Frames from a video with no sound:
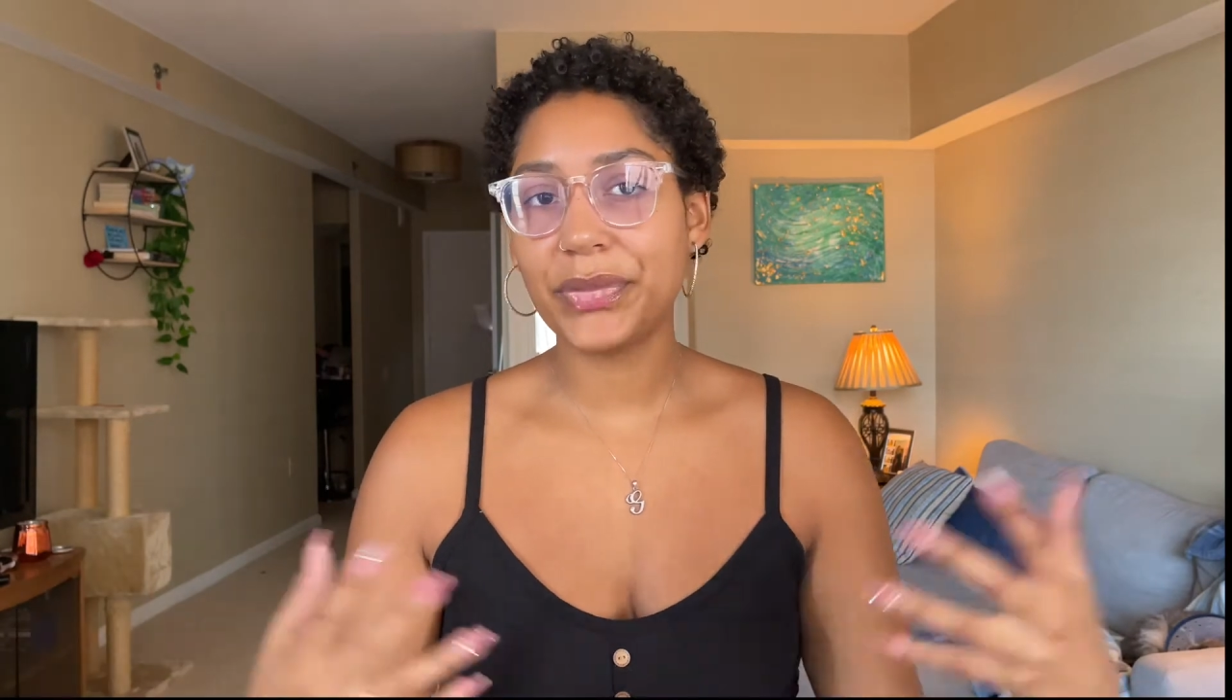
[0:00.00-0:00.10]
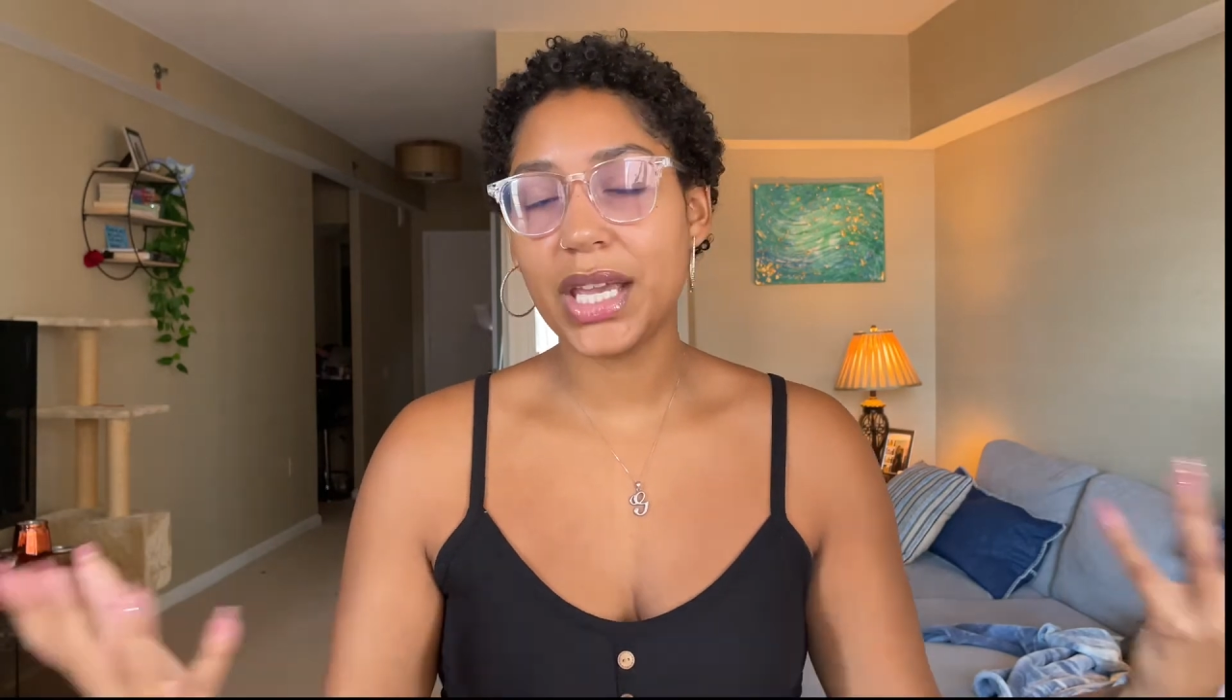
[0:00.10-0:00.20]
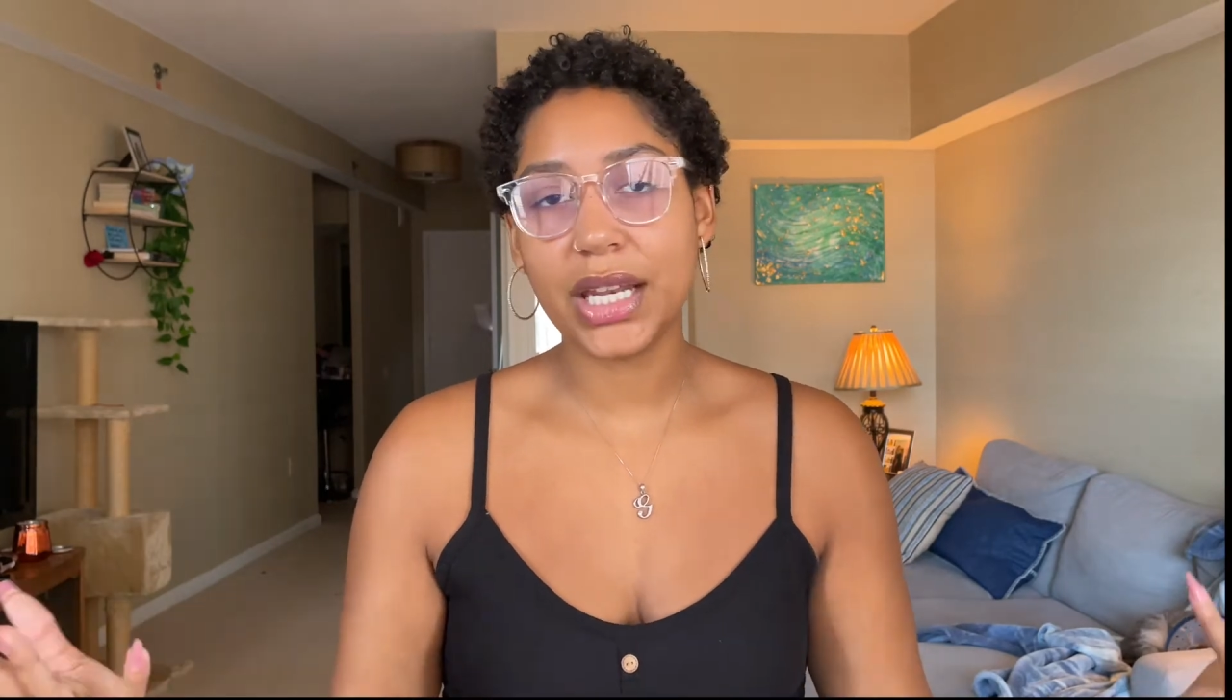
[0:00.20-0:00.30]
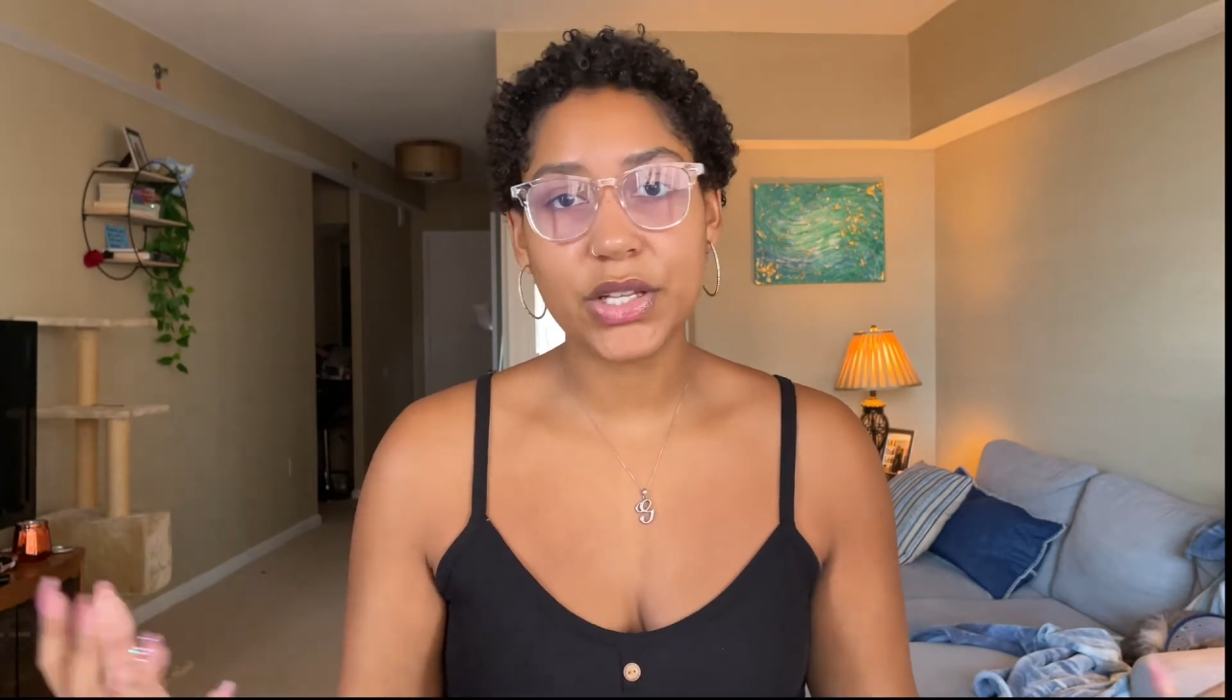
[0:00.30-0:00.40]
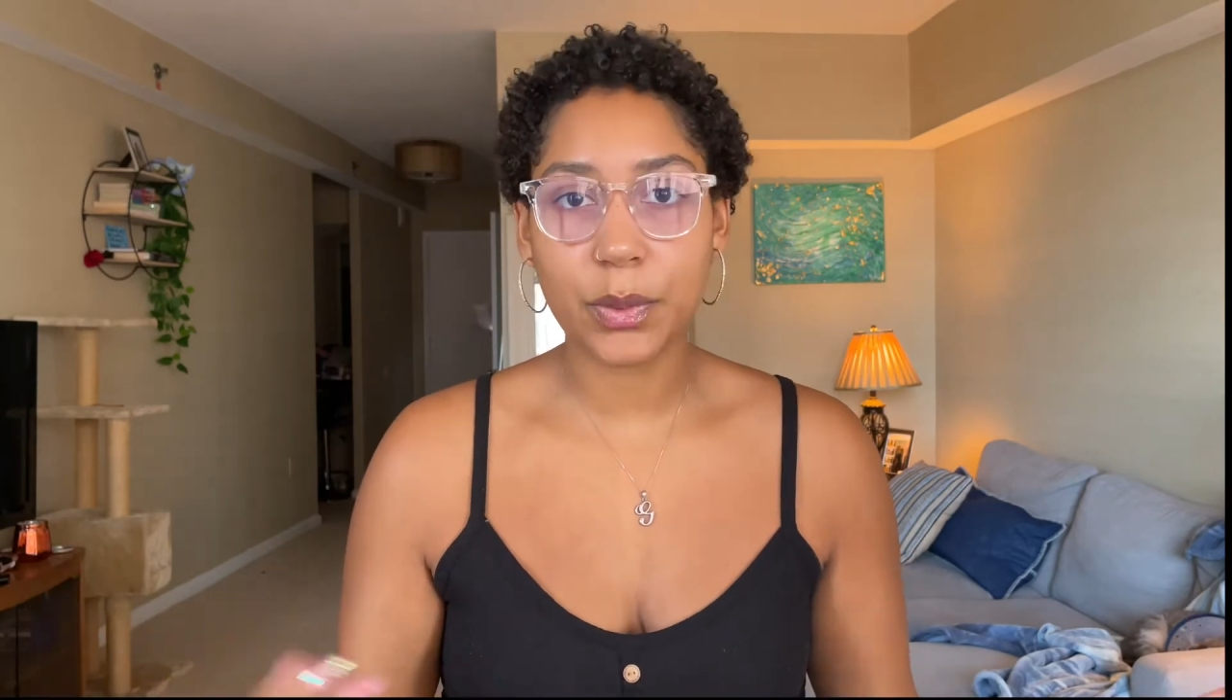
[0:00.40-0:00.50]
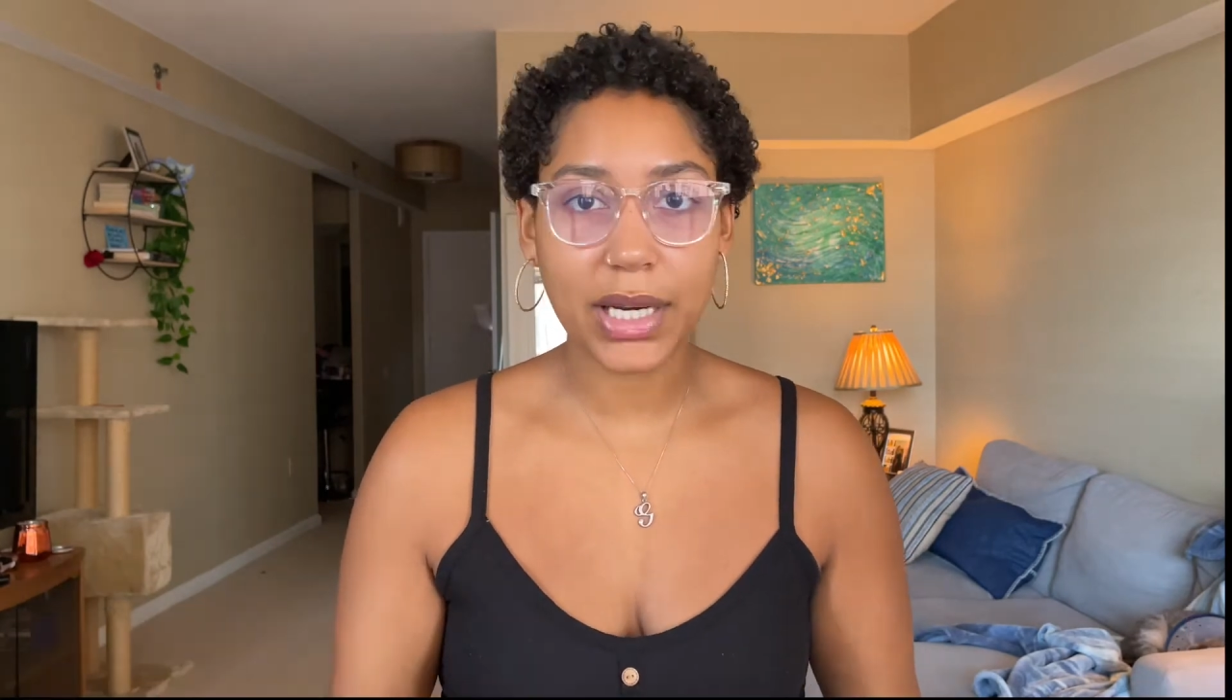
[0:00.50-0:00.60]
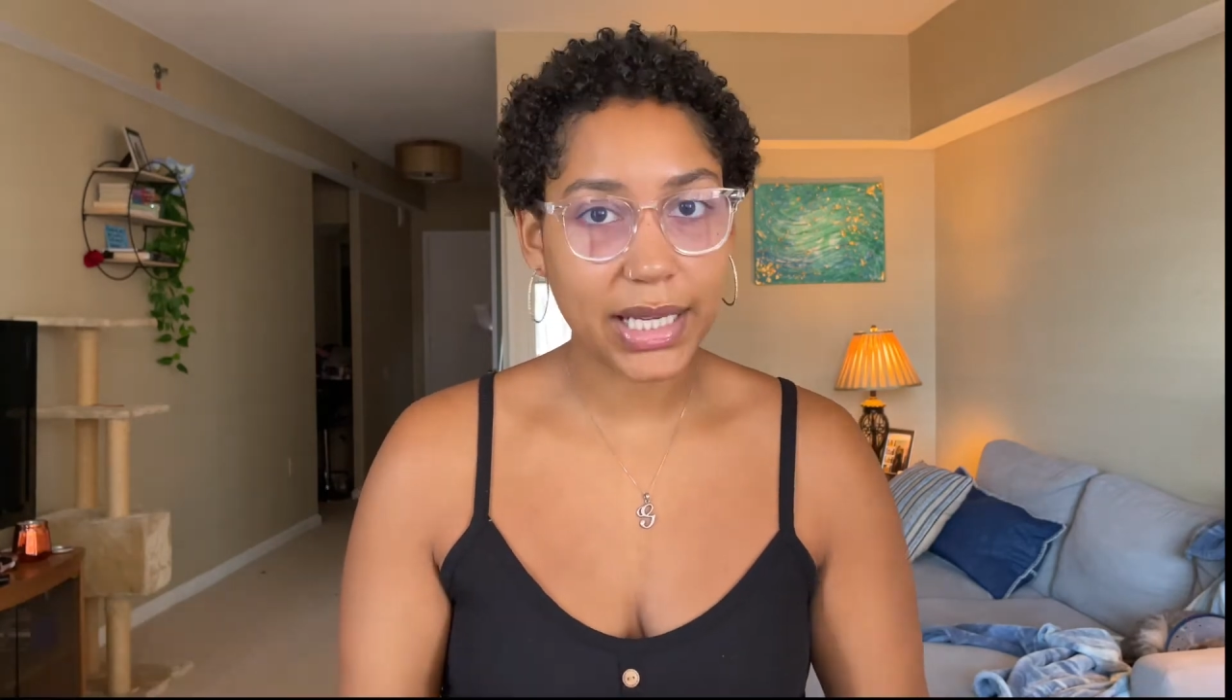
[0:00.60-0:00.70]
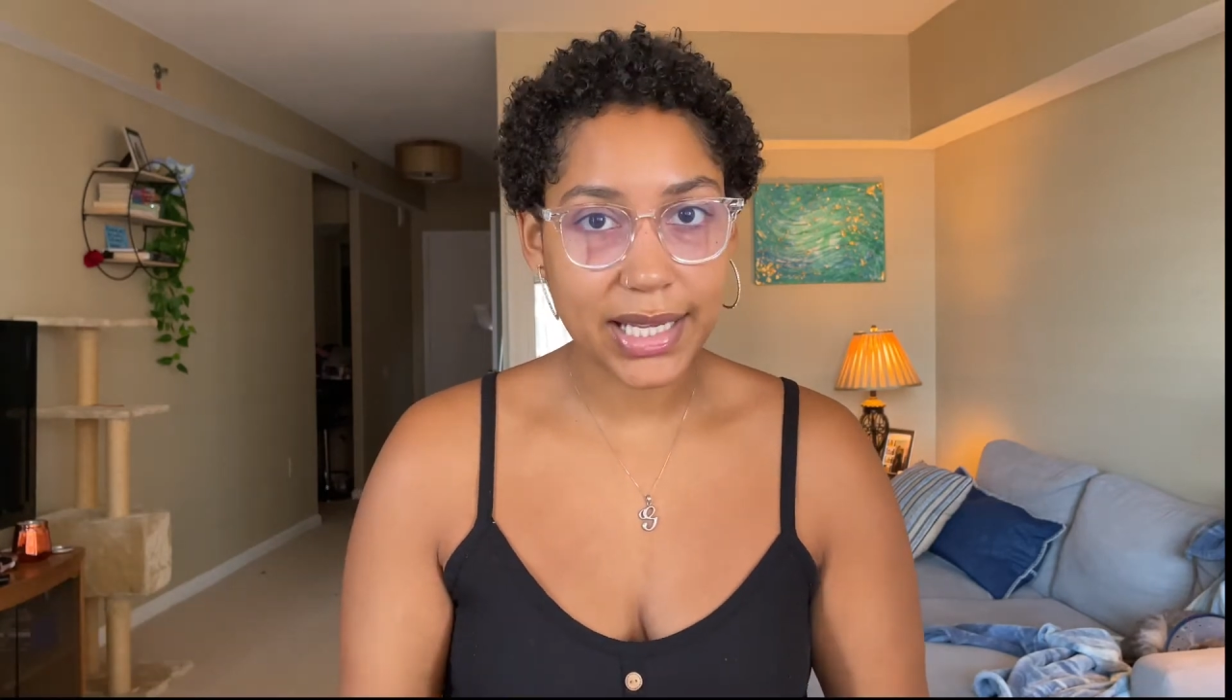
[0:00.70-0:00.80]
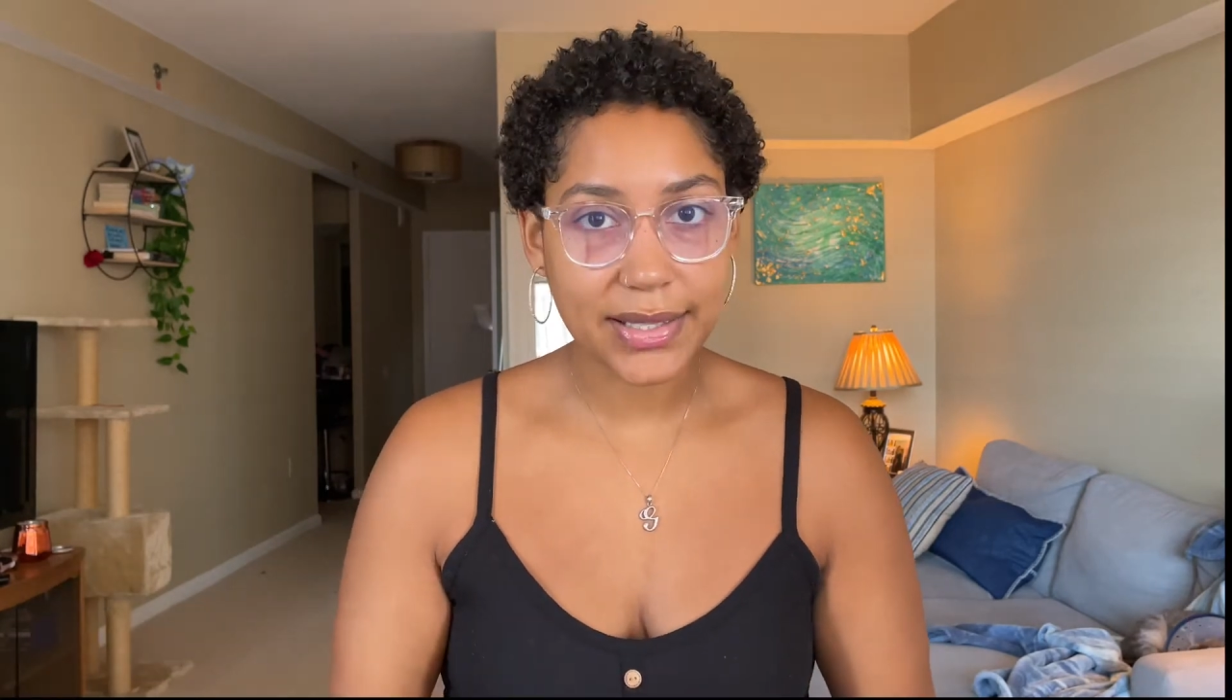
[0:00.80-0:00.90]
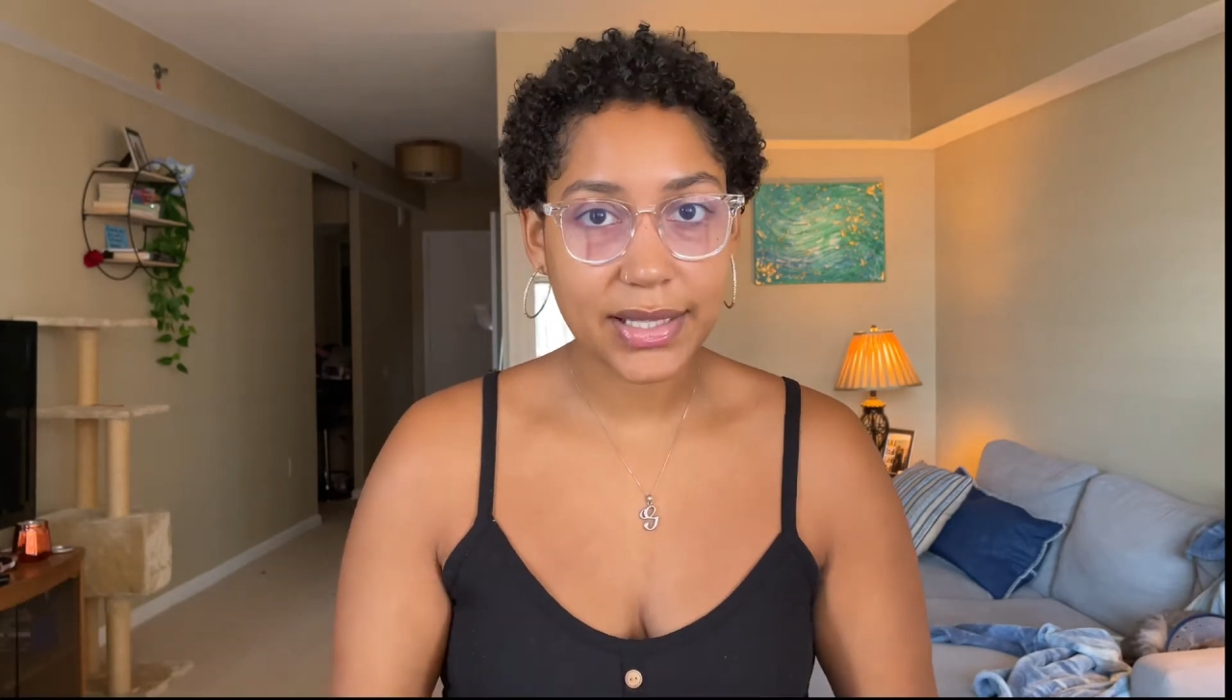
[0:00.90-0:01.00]
It is what it
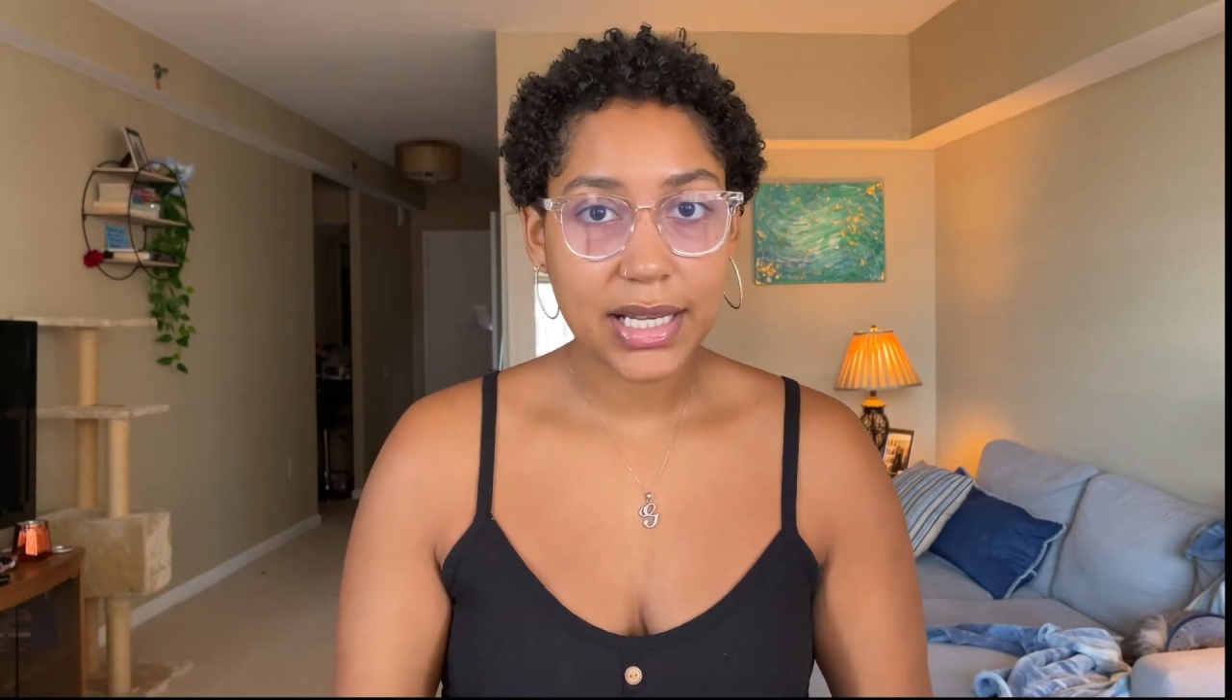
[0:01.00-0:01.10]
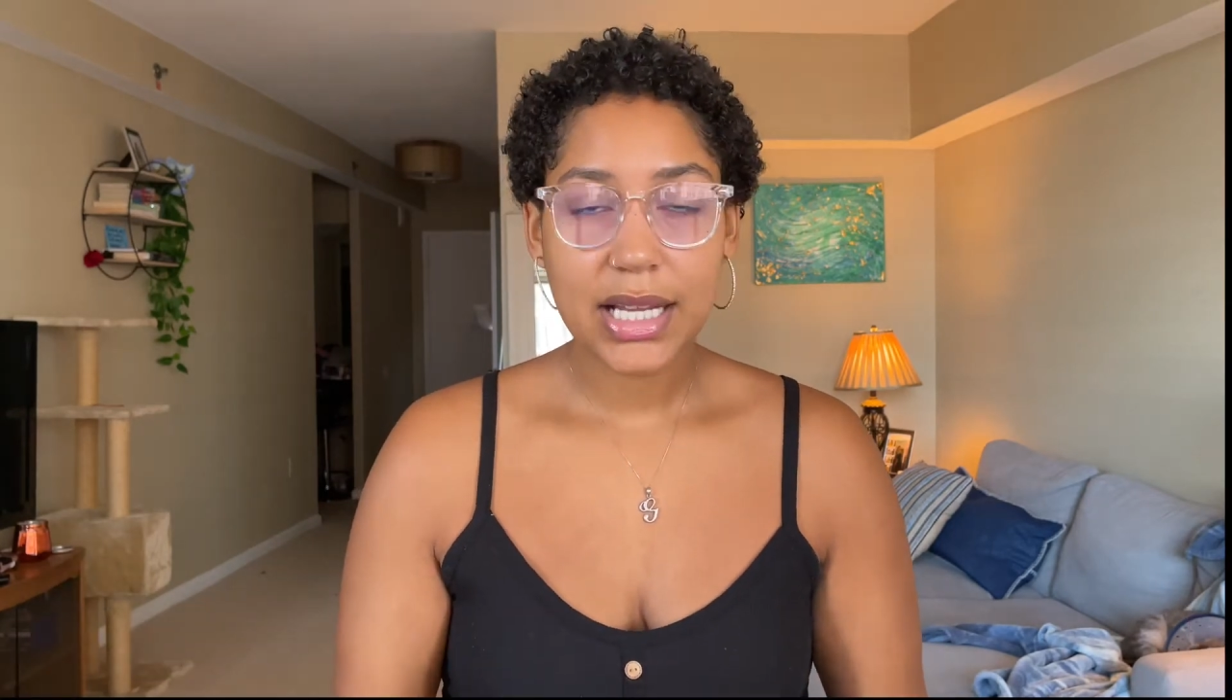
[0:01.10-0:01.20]
is.